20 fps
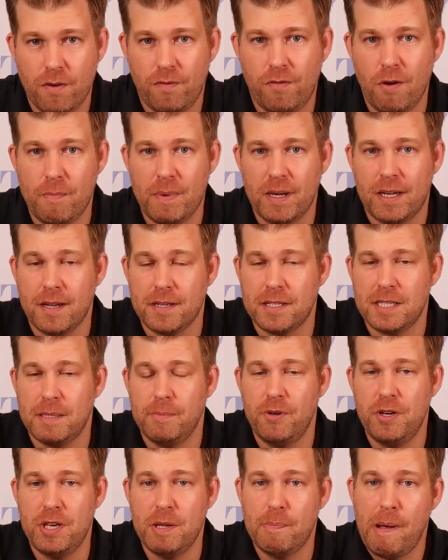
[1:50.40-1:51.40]
from a
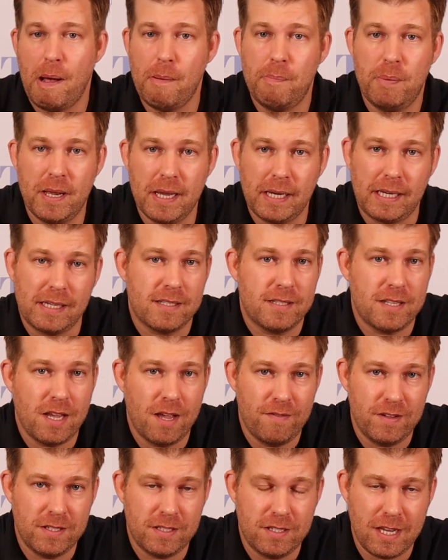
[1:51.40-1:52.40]
customer in the public
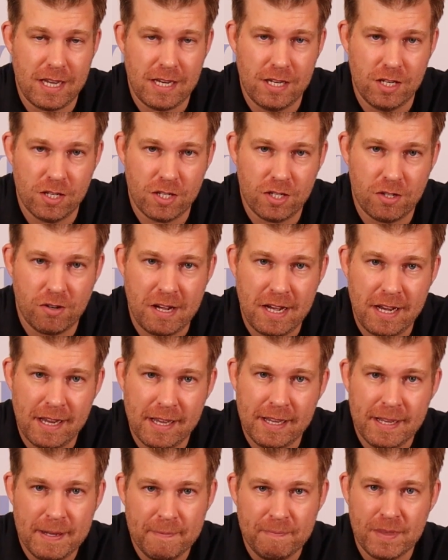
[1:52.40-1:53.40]
service industry.
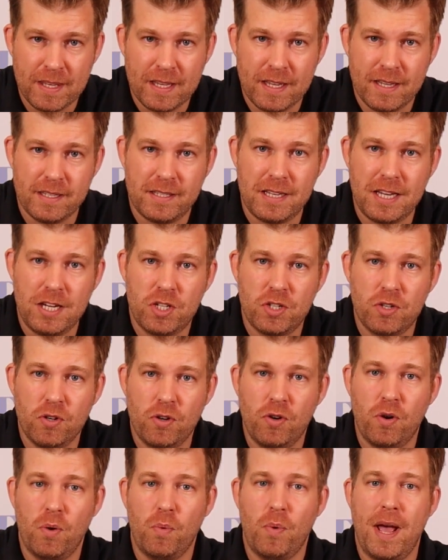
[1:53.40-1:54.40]

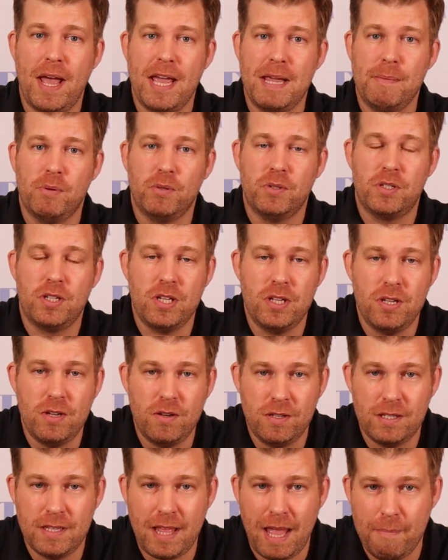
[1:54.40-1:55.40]
Seashore were able to
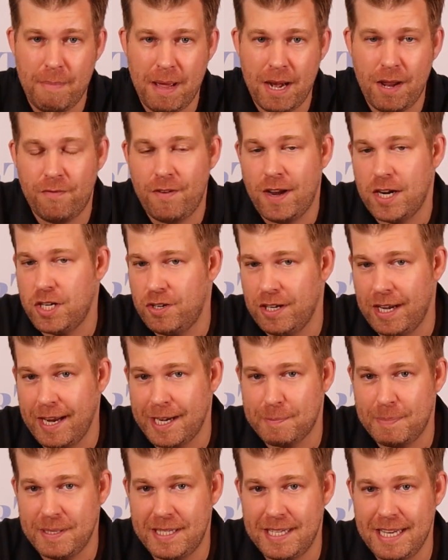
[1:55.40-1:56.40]
use their manufacturing
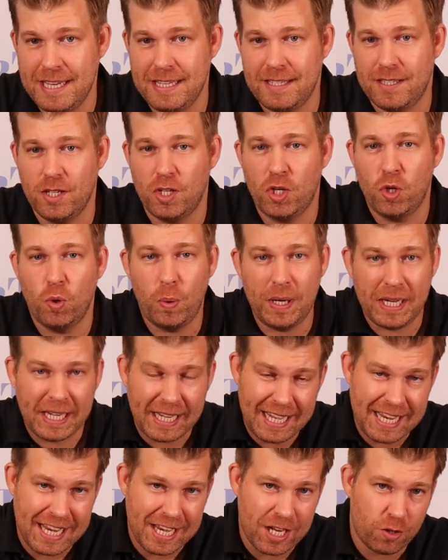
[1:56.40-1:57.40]
expertise to
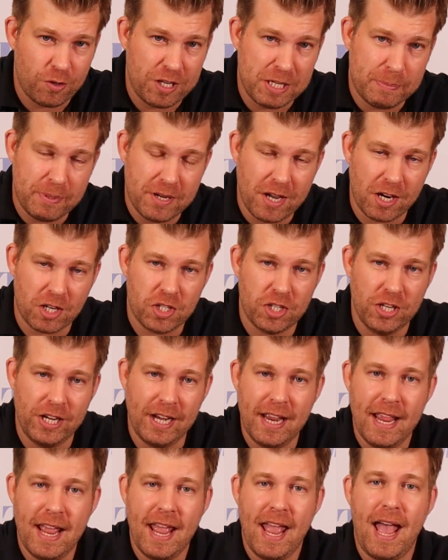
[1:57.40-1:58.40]
quickly increase
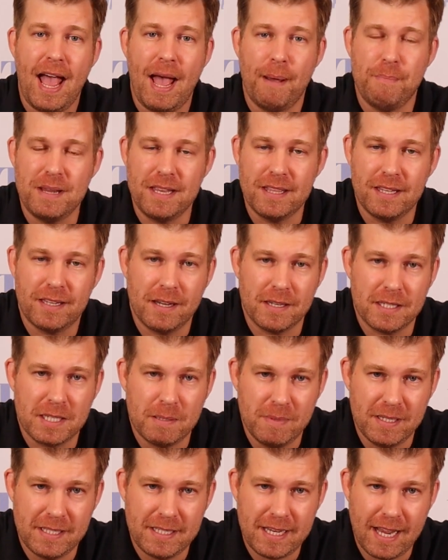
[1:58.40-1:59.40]
production and meet the
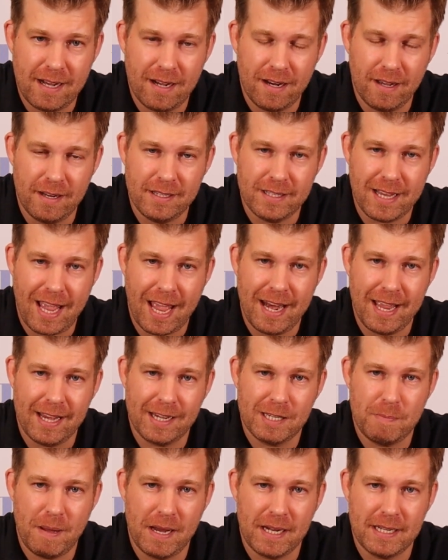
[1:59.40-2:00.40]
customer's deadlines and
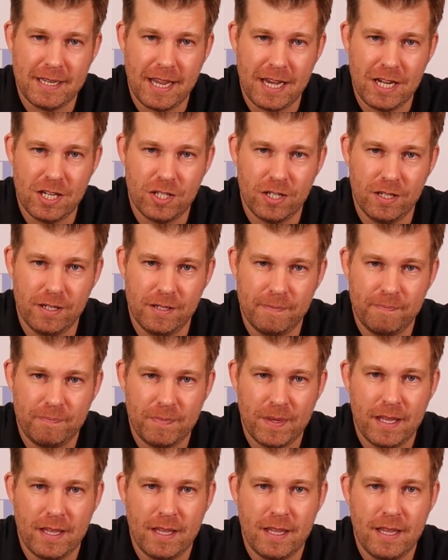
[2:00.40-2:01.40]
expectation.
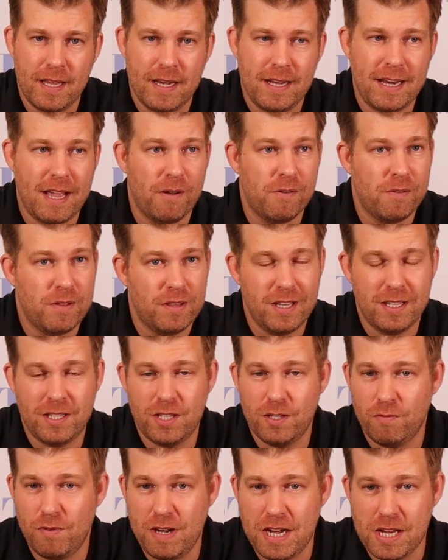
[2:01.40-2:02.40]
Now,
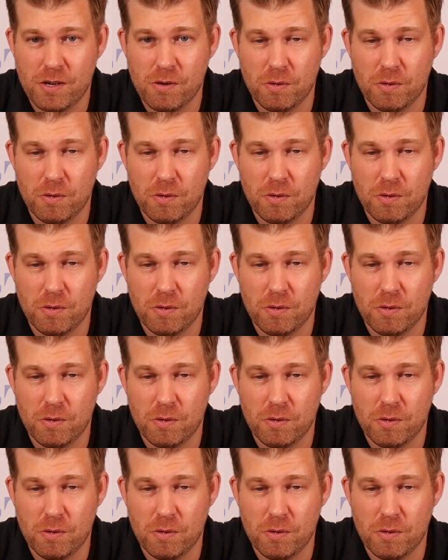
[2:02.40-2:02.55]
this is really